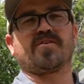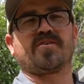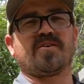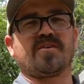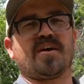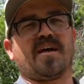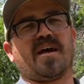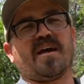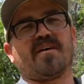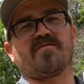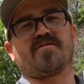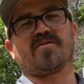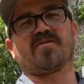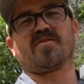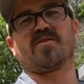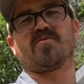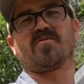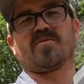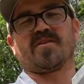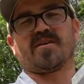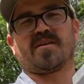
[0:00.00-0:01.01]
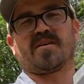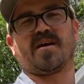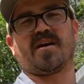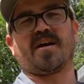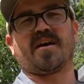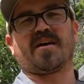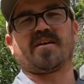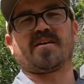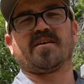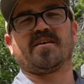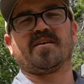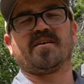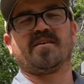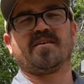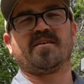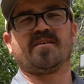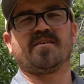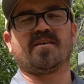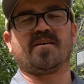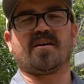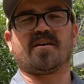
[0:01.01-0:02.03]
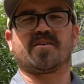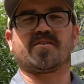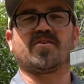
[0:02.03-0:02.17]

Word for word: gonna have to go with a kayak uh,